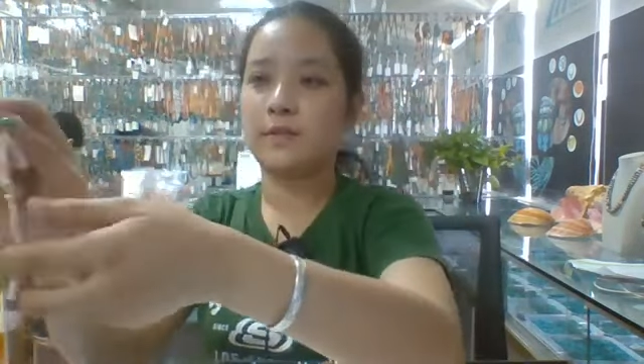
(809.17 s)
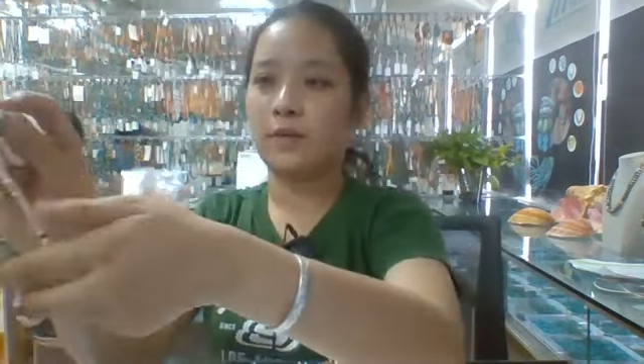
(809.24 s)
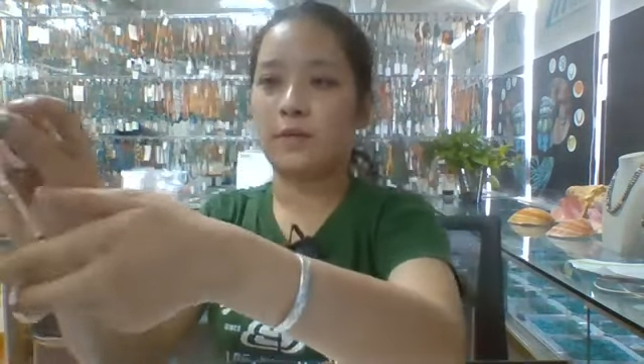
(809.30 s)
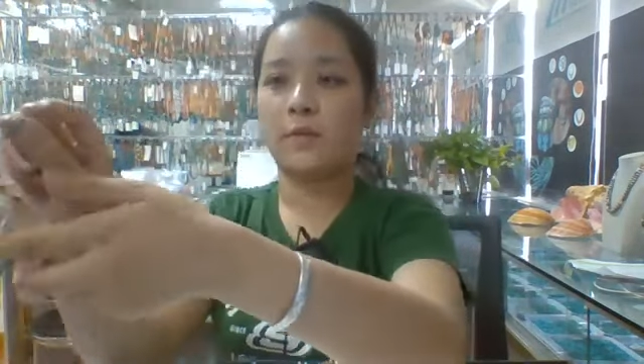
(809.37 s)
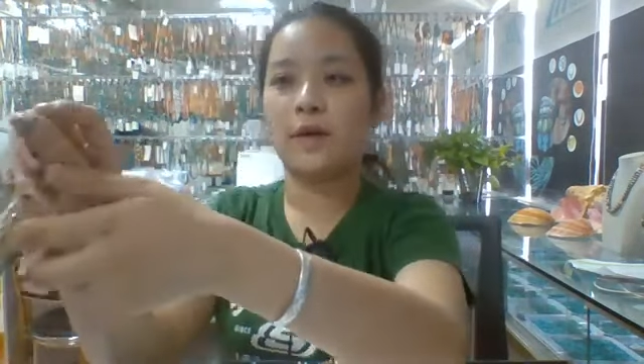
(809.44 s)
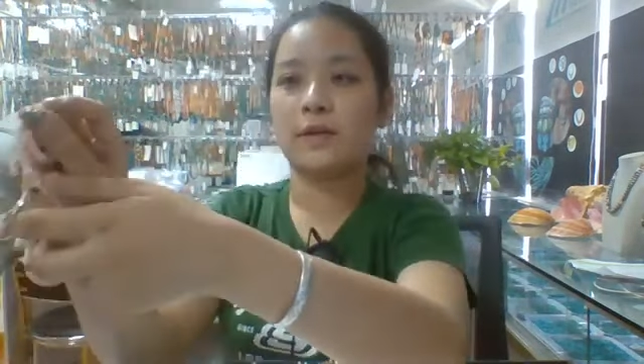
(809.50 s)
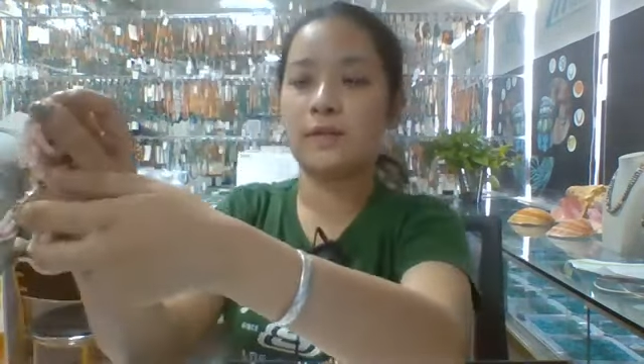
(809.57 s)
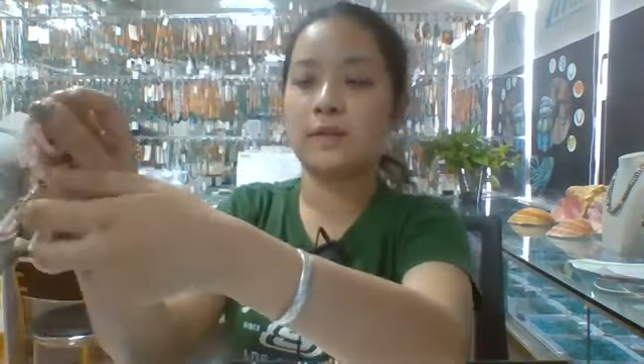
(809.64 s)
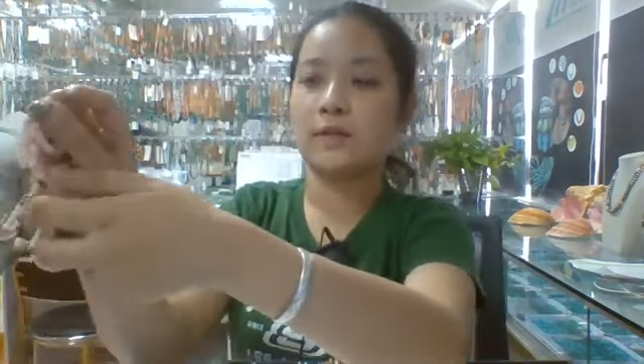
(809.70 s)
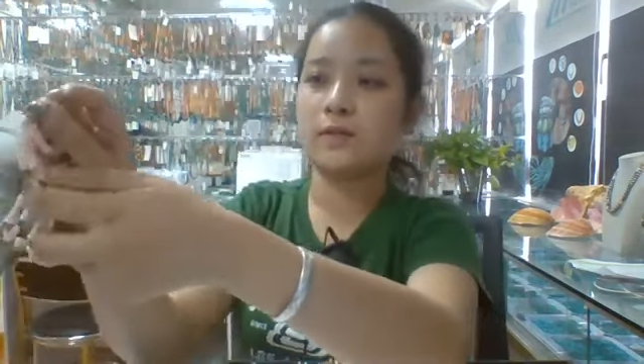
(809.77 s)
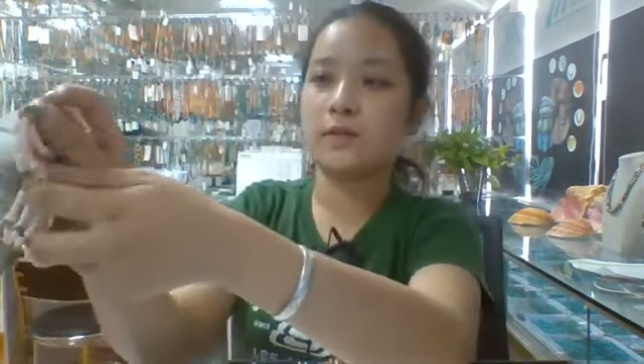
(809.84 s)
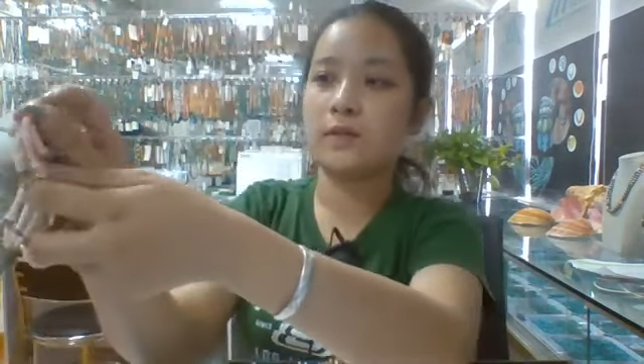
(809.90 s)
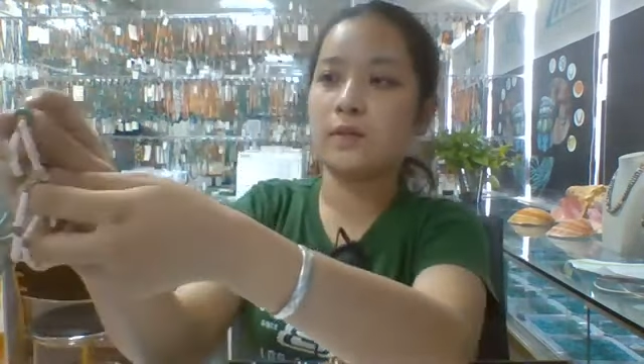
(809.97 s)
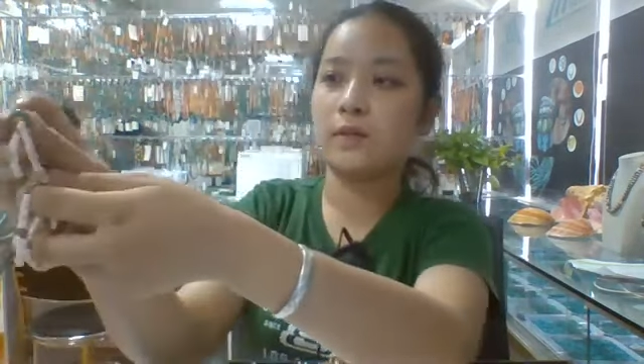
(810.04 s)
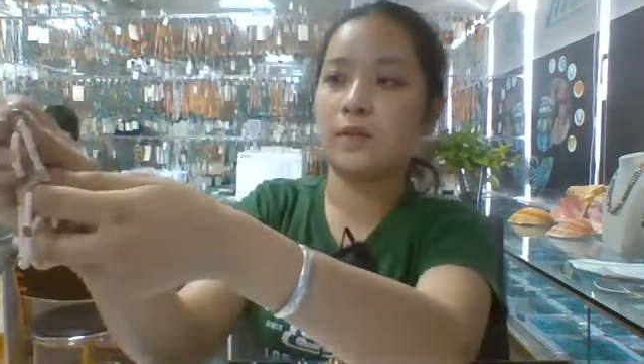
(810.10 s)
the
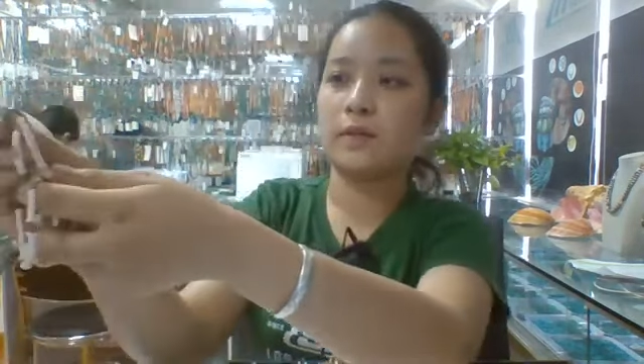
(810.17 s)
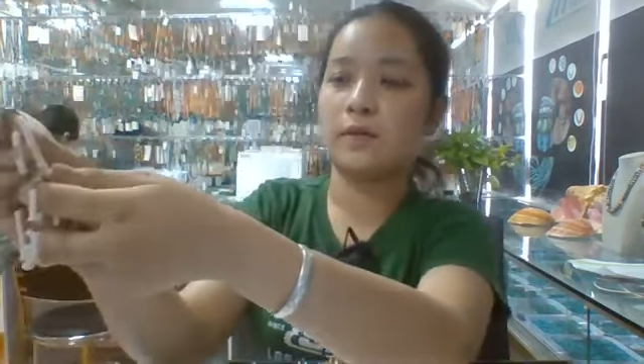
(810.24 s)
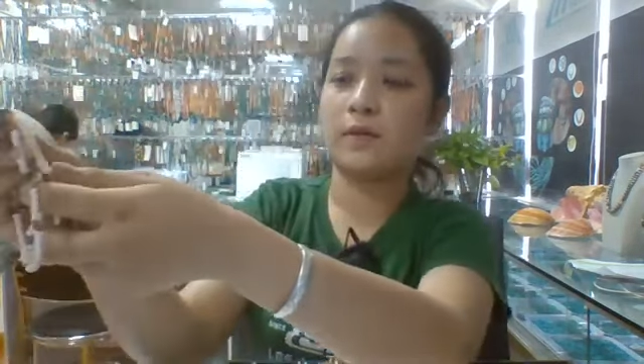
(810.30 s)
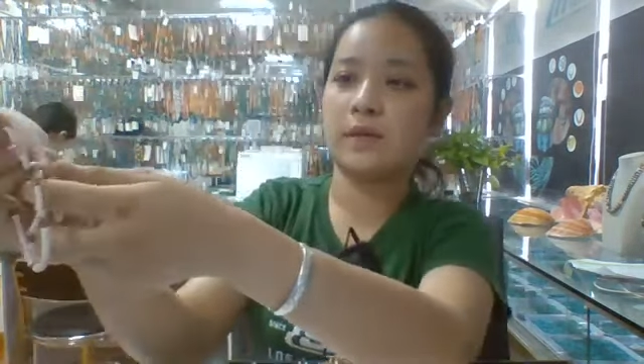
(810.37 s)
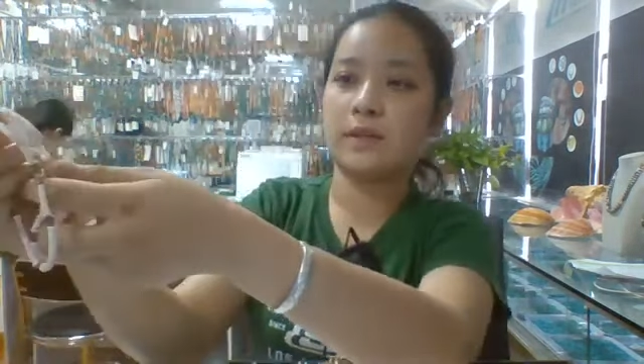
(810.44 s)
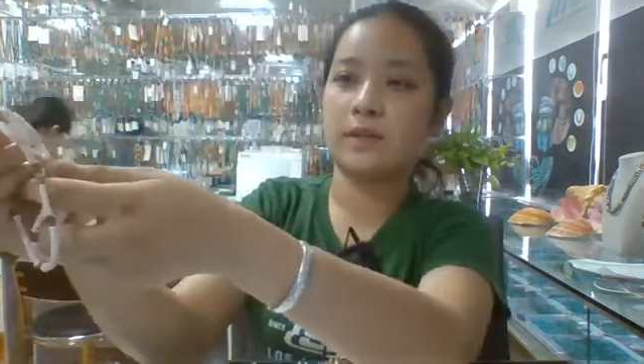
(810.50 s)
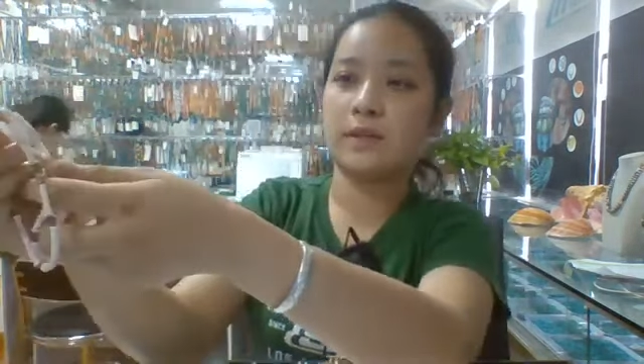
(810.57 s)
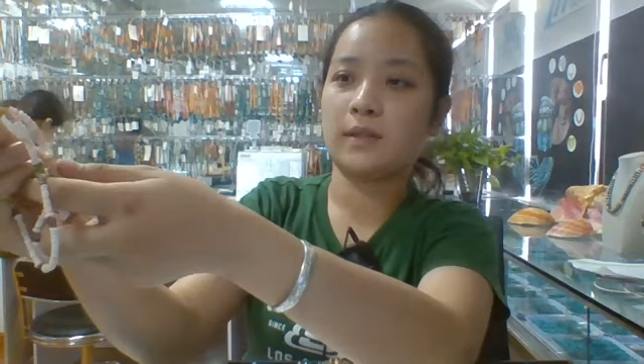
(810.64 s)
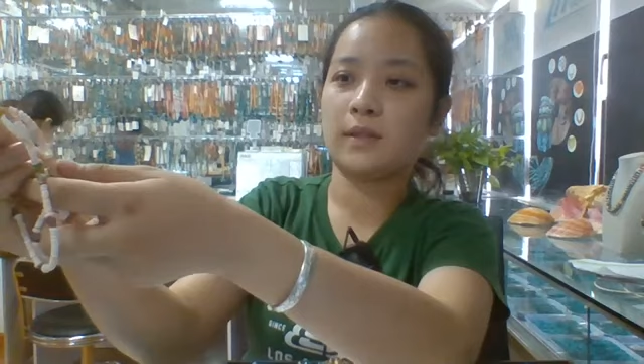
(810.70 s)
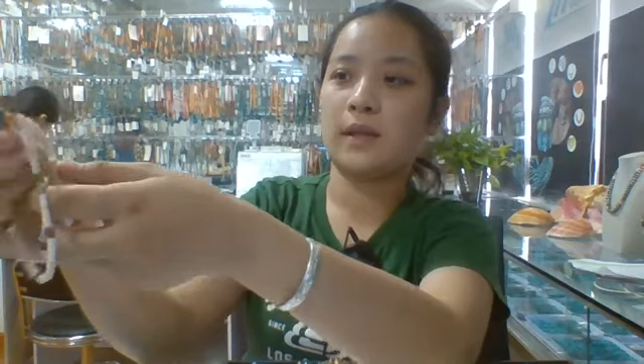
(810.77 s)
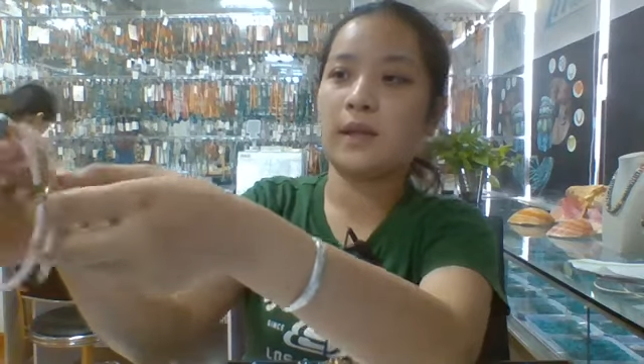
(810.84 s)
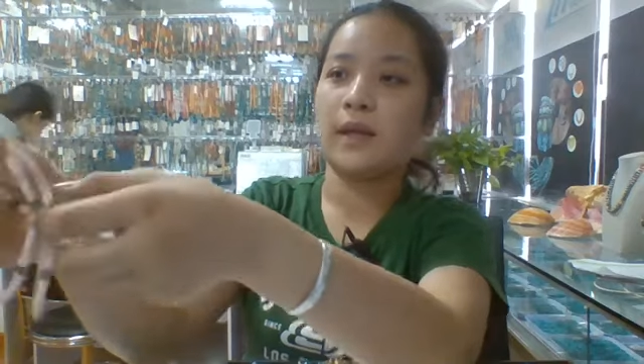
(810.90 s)
rounded turquoise.